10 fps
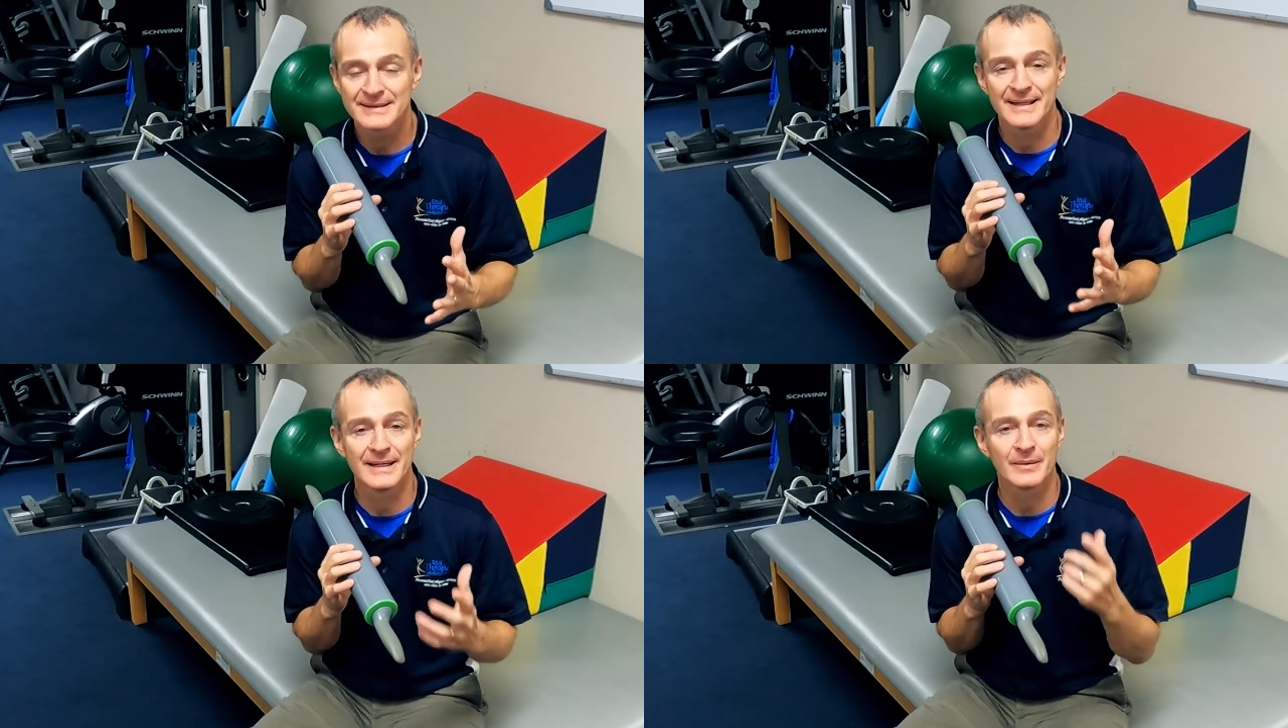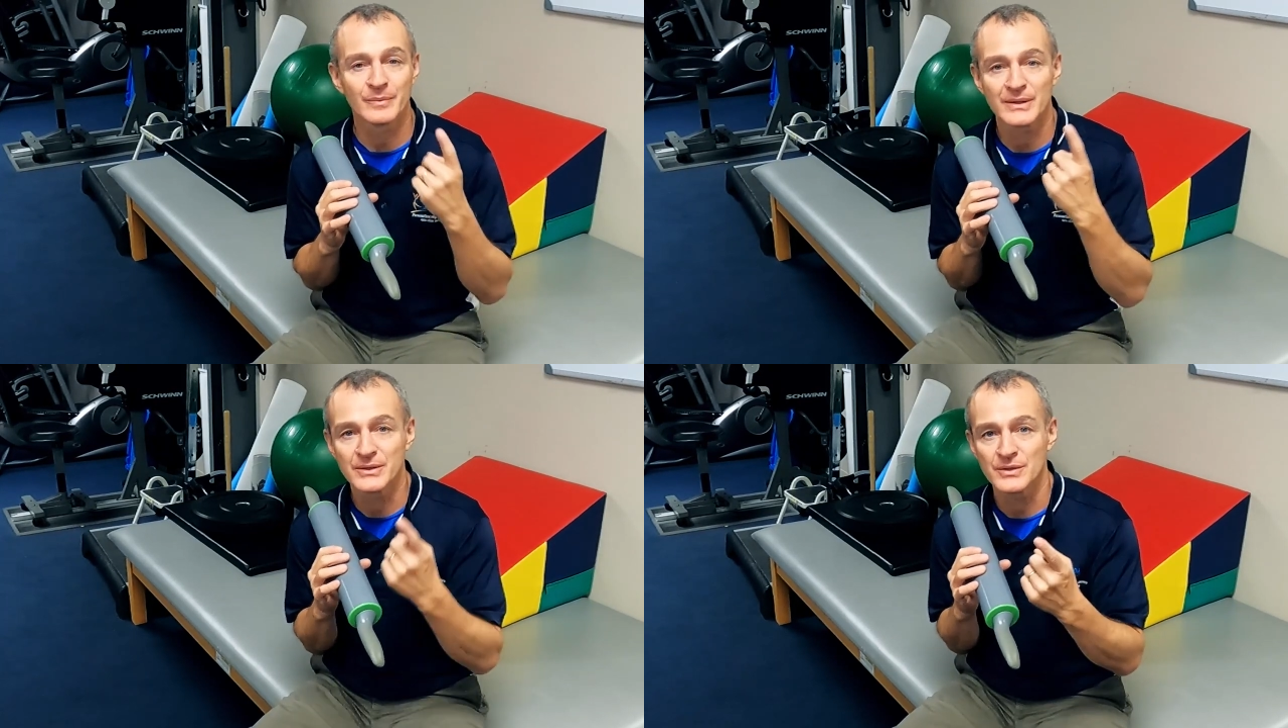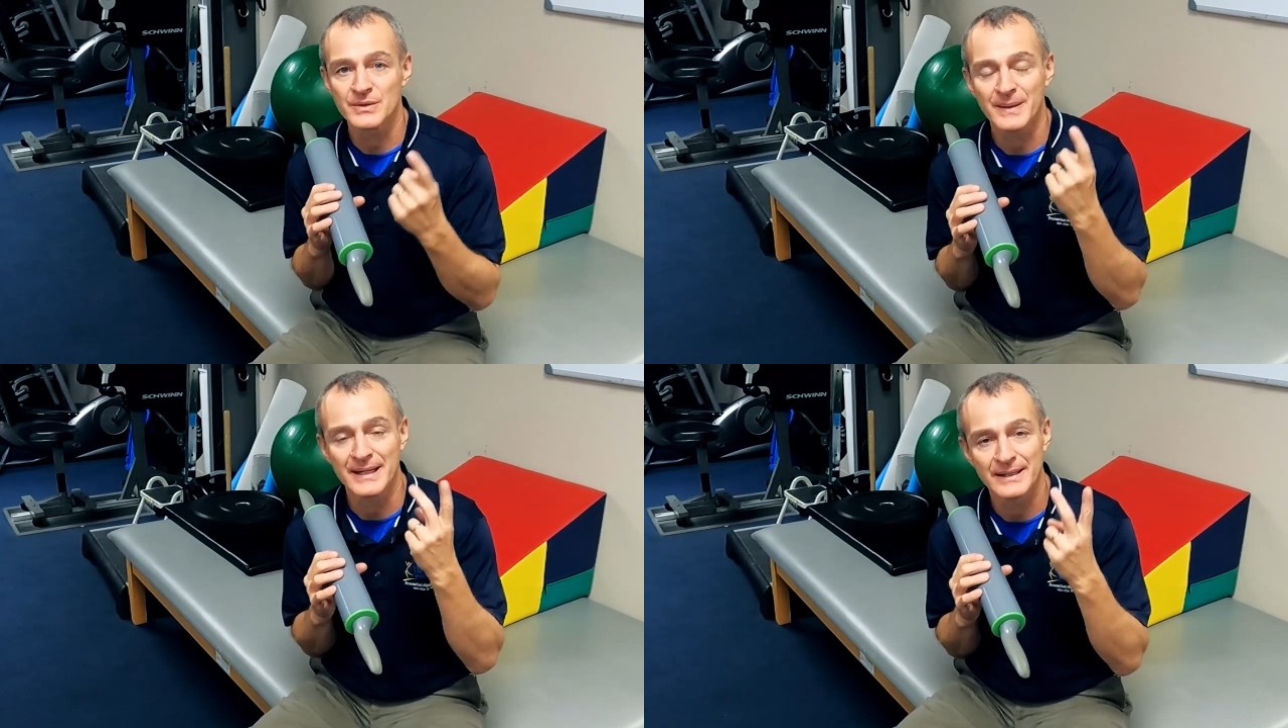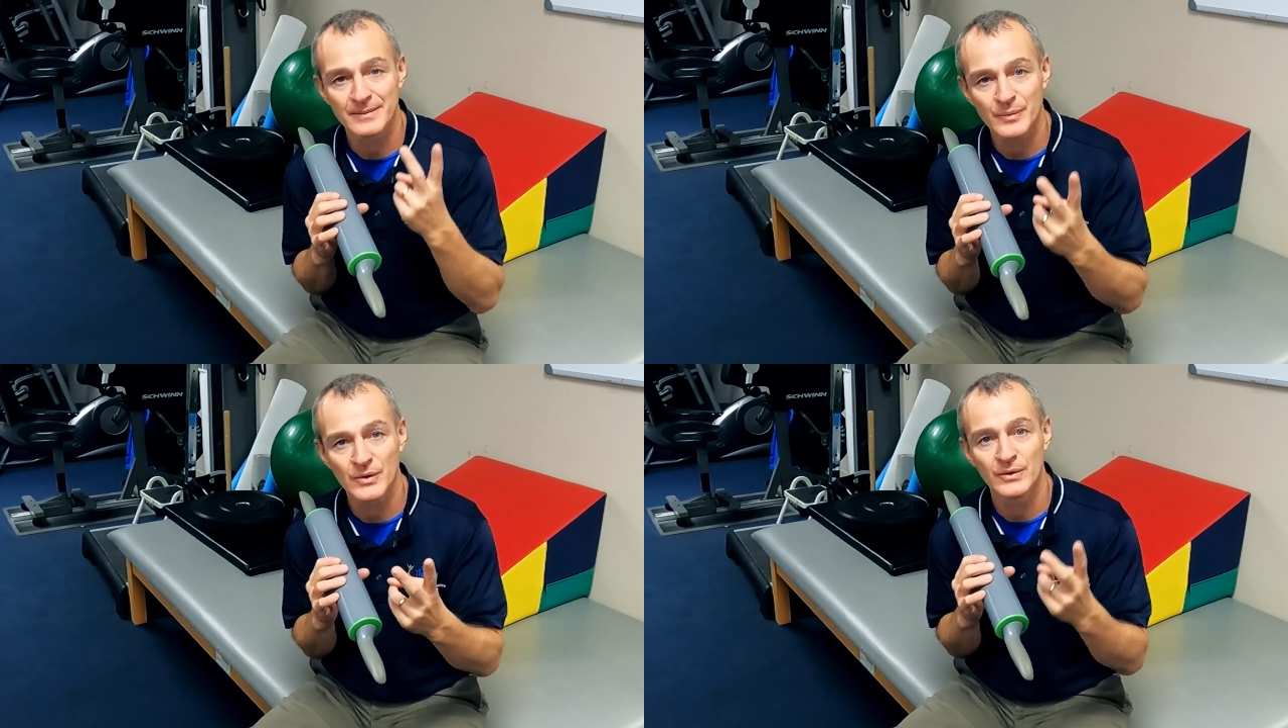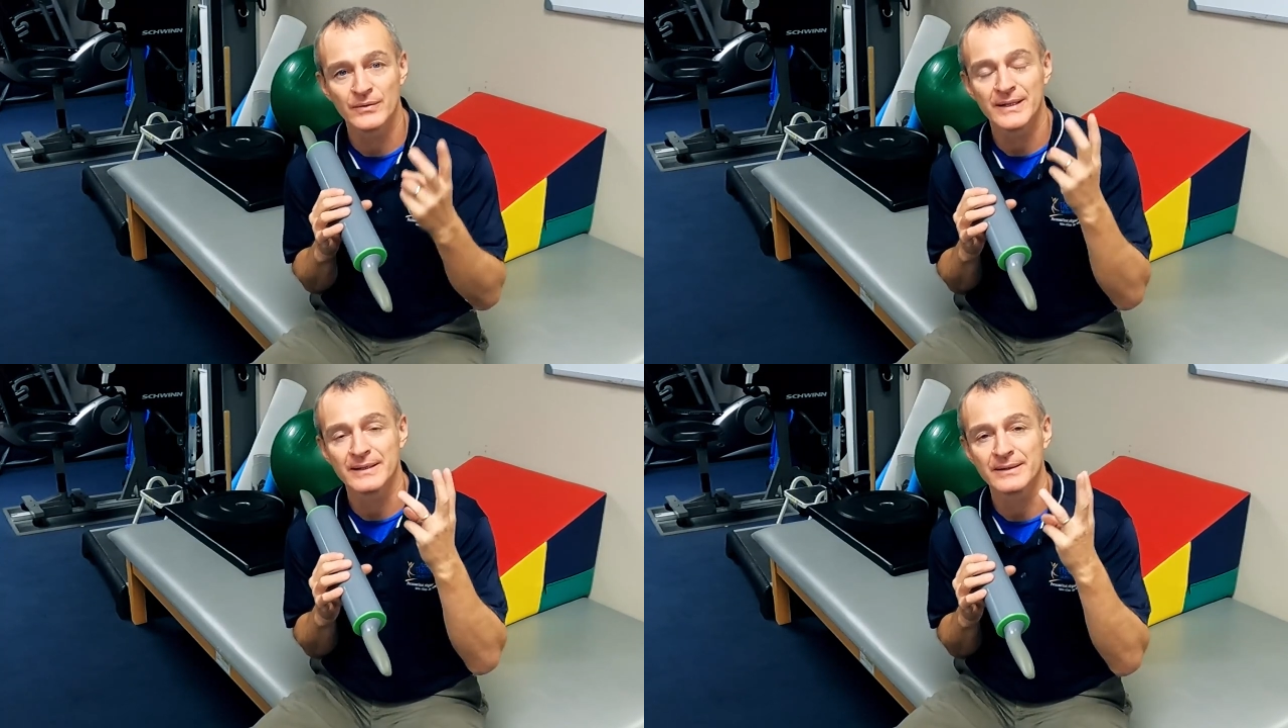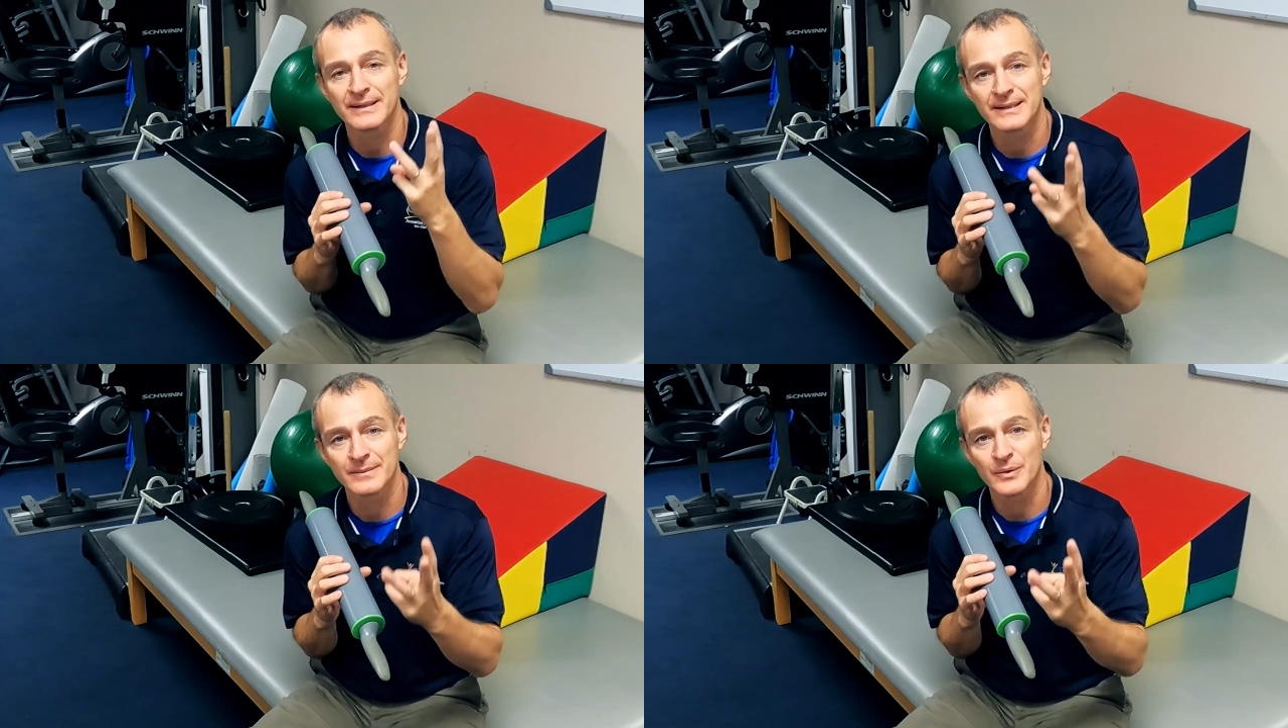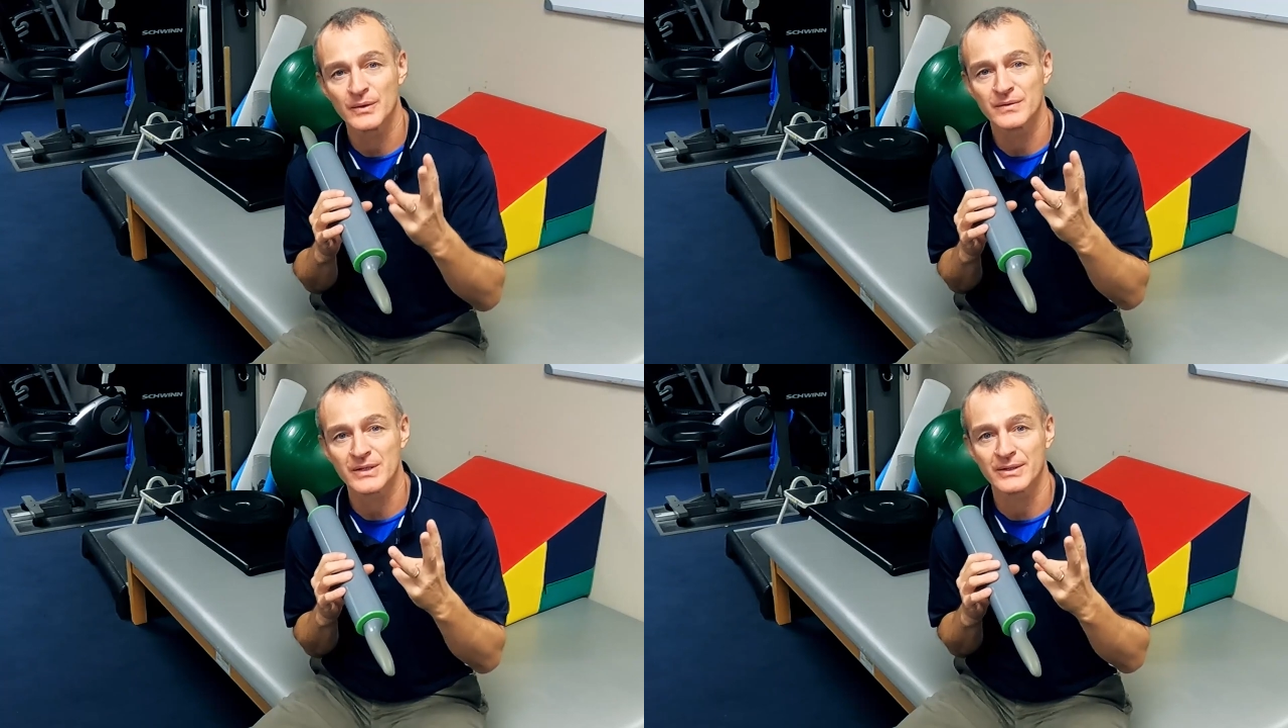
to help reduce pain, improve healing, and improve